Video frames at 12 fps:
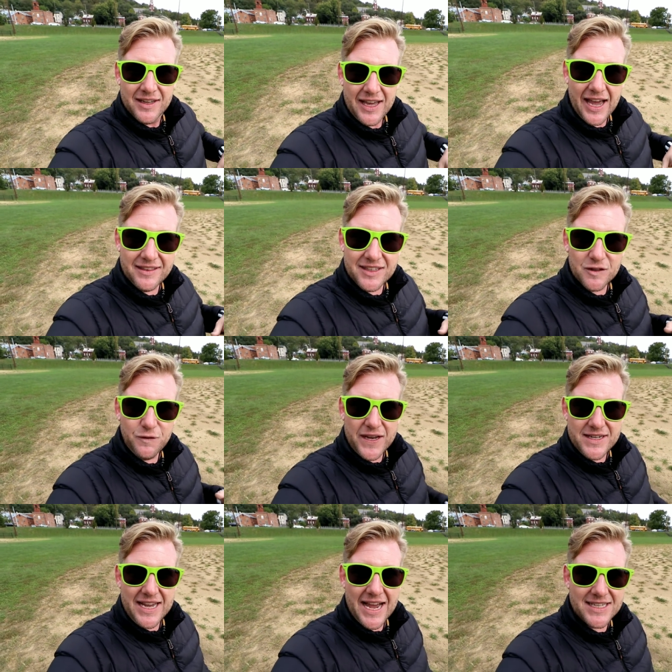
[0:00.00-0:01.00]
had this
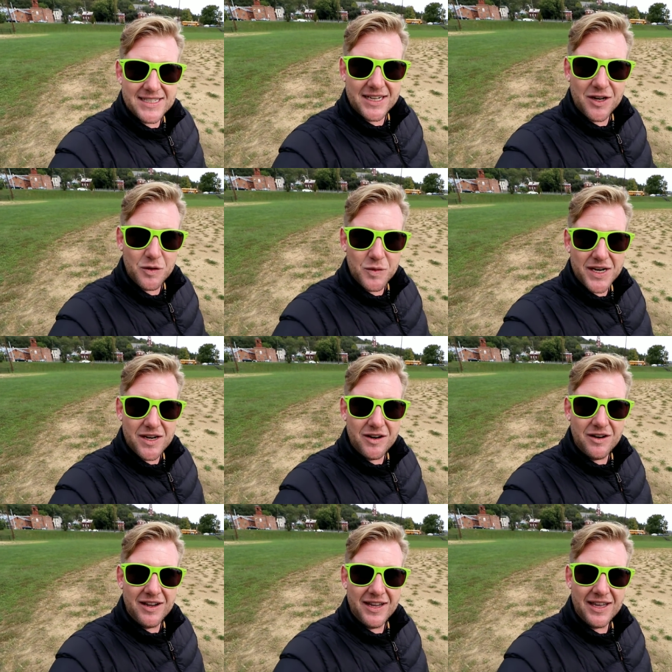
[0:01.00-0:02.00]
fantastic
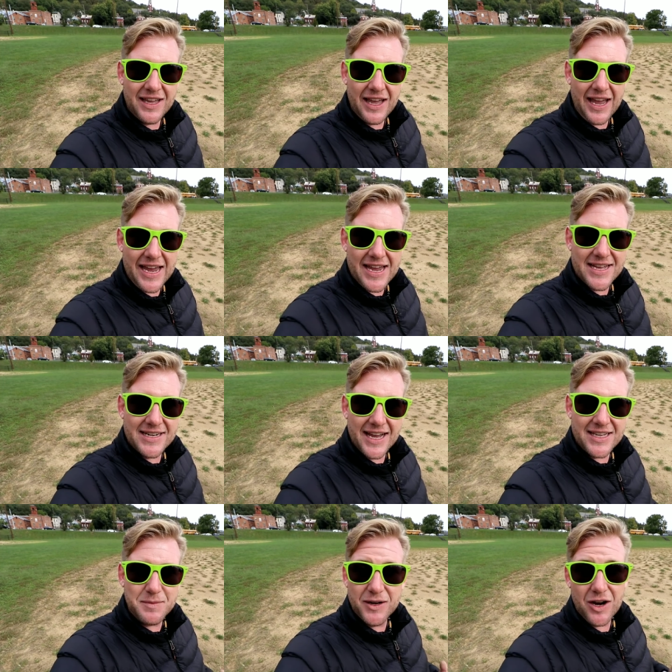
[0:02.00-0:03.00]
career, and
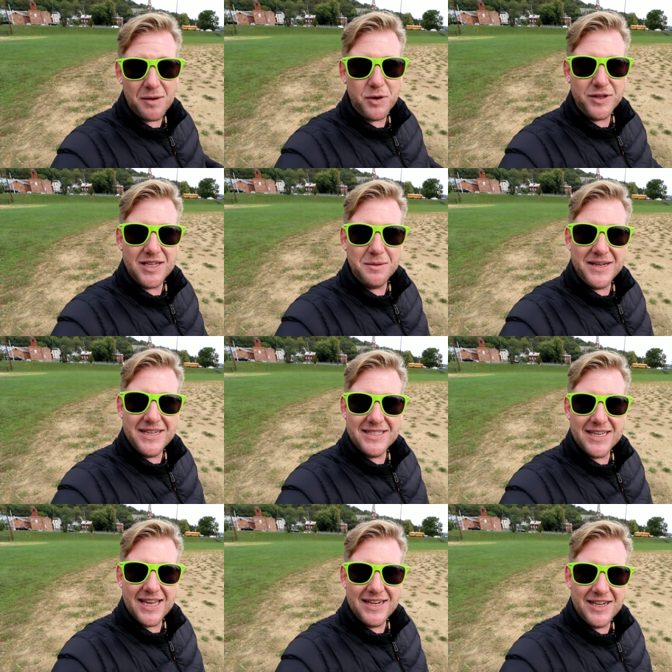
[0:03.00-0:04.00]
as my grandpa told me, he
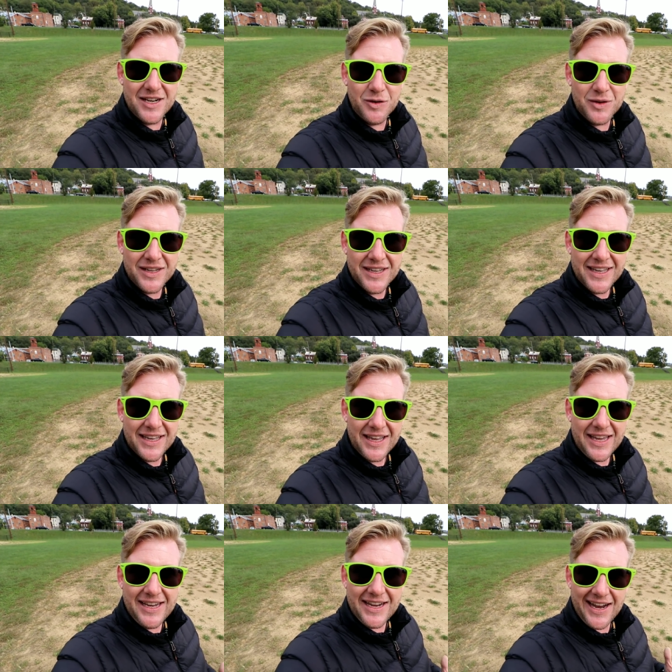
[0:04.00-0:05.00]
said, you know,
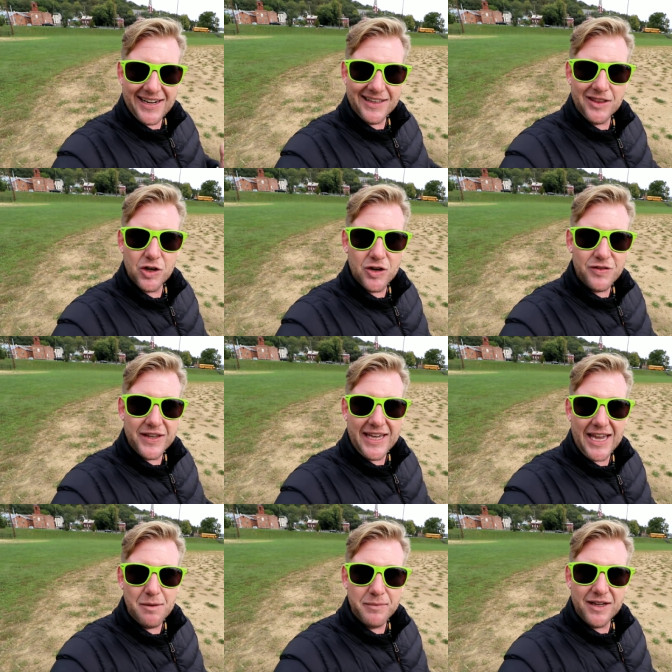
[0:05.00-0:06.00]
he kind of learned the
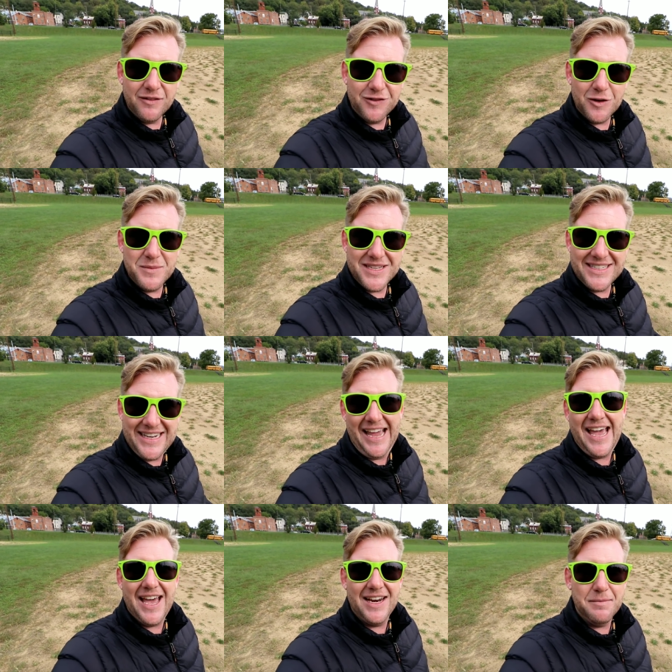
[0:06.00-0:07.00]
gambling from his
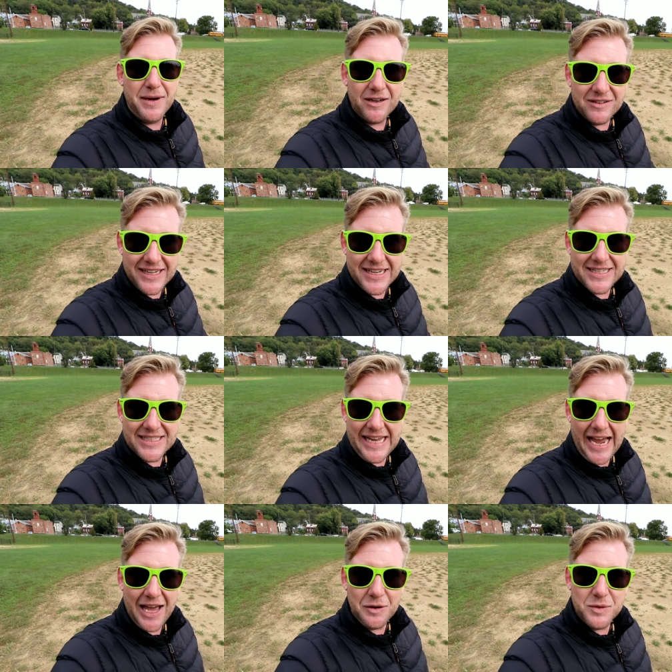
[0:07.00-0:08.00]
dad. Apparently his
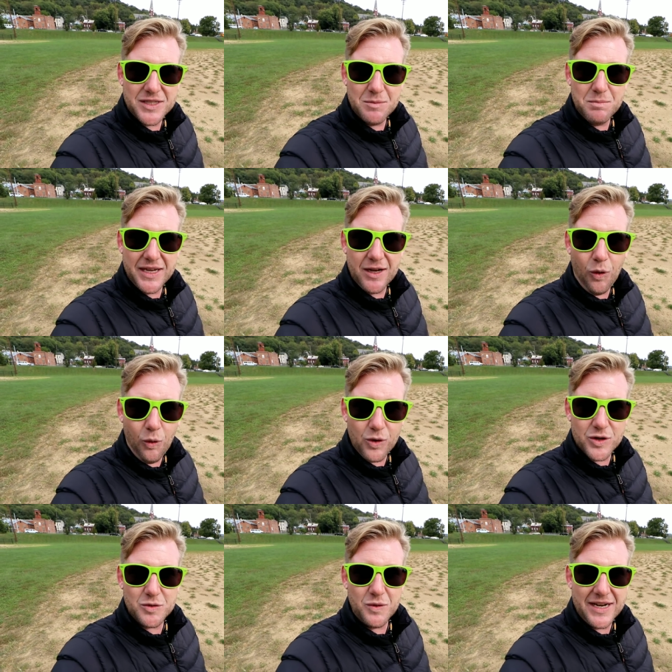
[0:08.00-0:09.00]
dad was a big
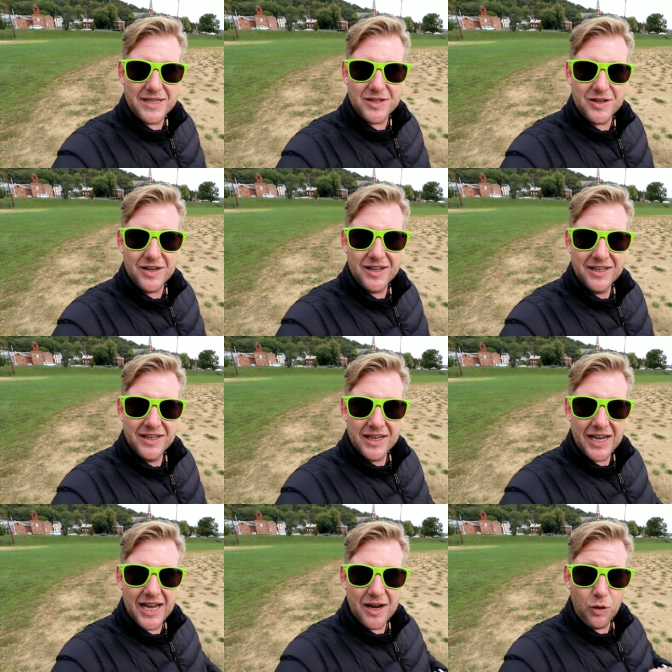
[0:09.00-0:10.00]
horse racer
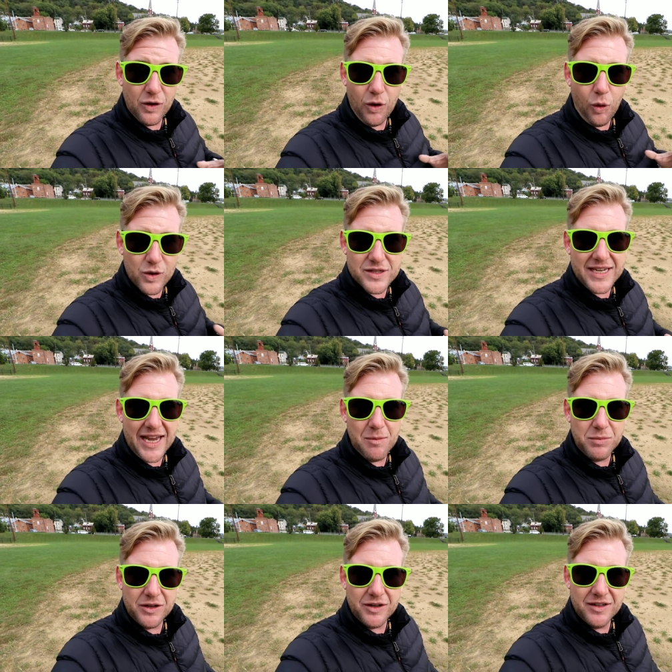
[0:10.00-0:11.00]
uh, or a horse
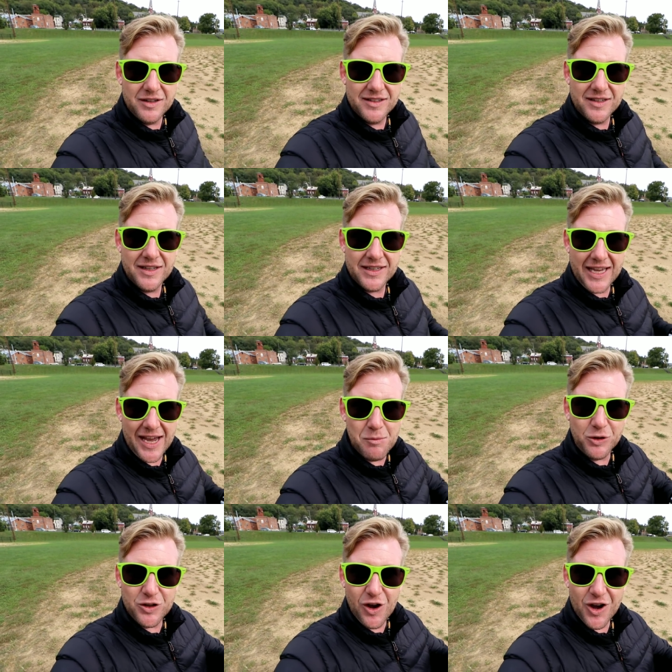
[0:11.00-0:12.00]
gambler,
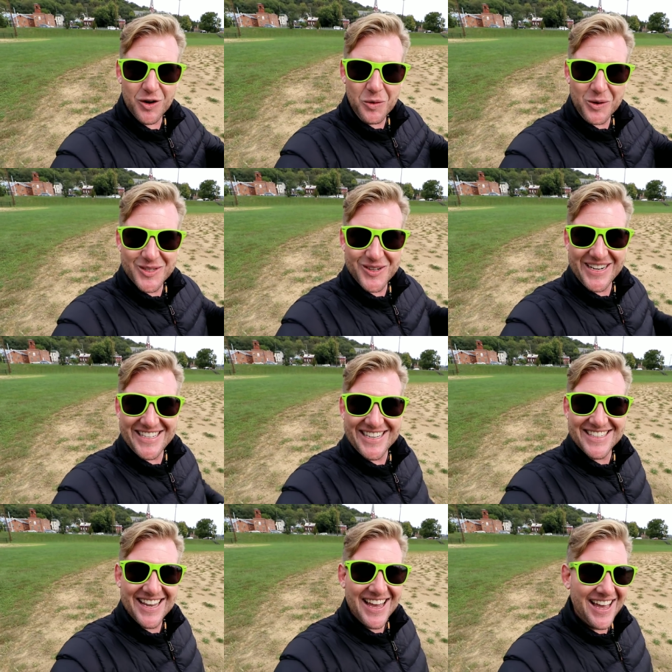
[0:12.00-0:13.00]
gambled on horse
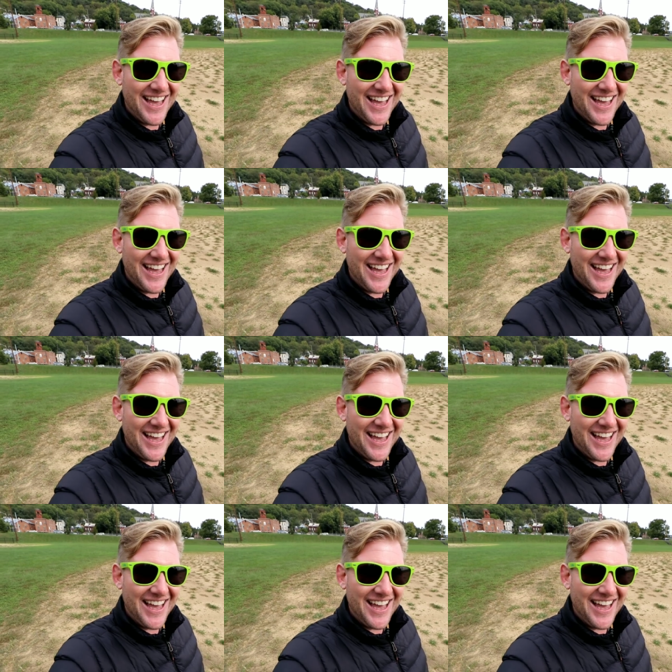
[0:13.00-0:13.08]
races.